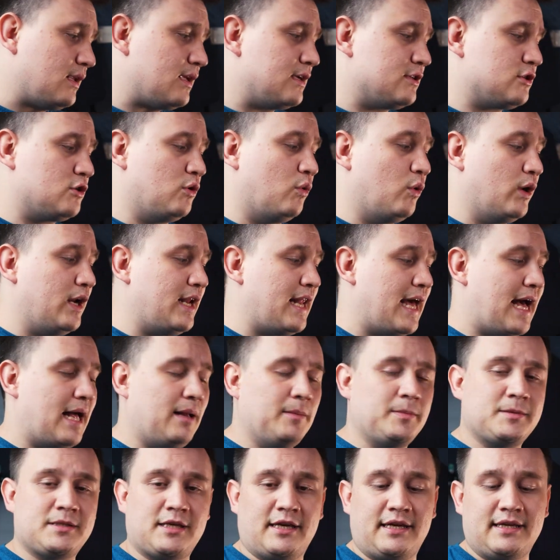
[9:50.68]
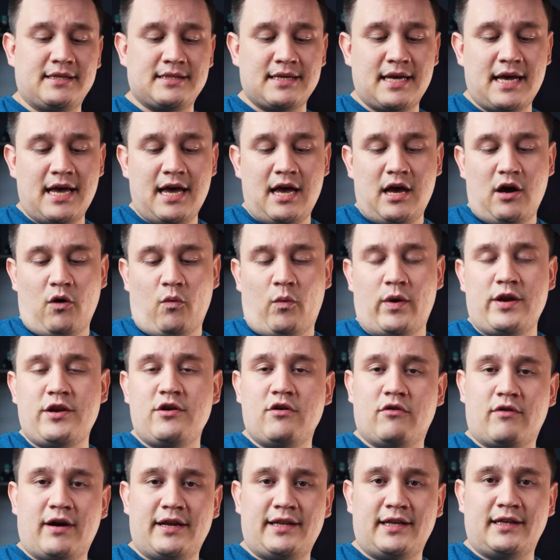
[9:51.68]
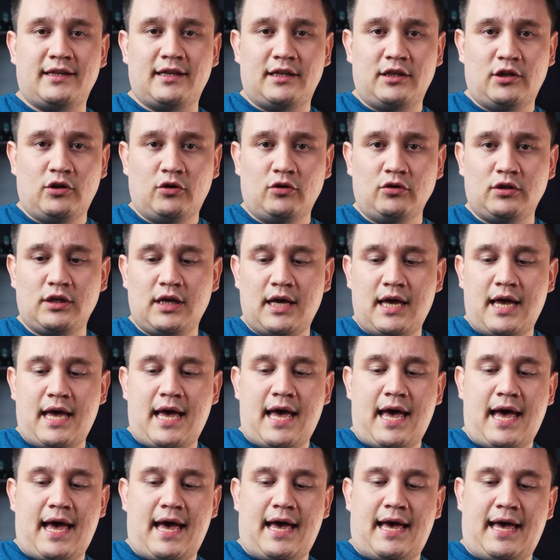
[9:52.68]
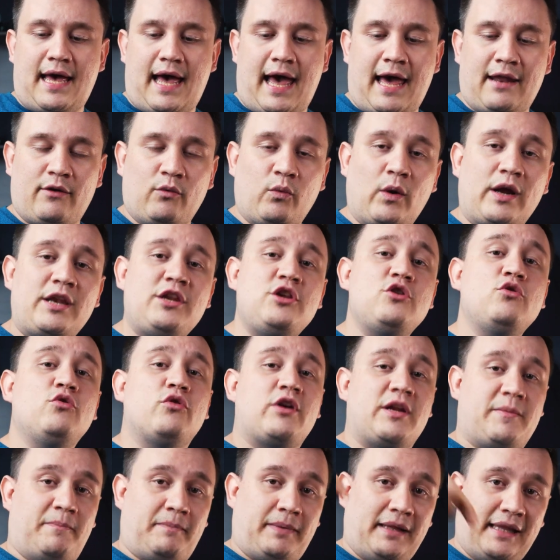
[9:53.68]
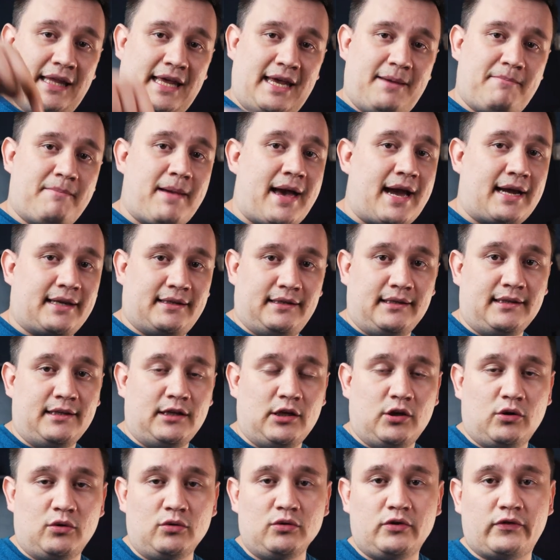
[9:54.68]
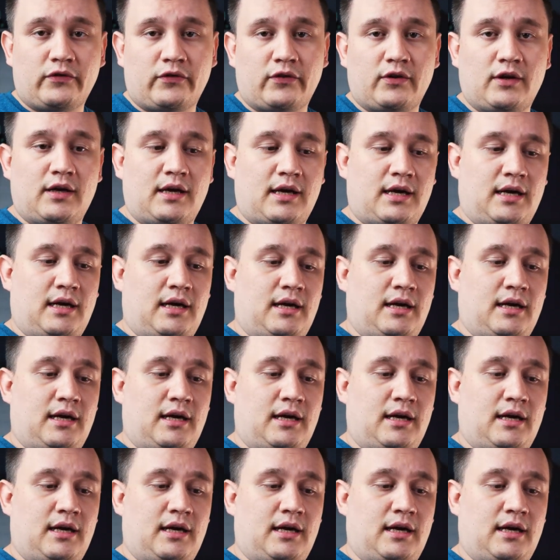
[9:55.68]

so what it helps is when you're writing the note and when you replay back the notes,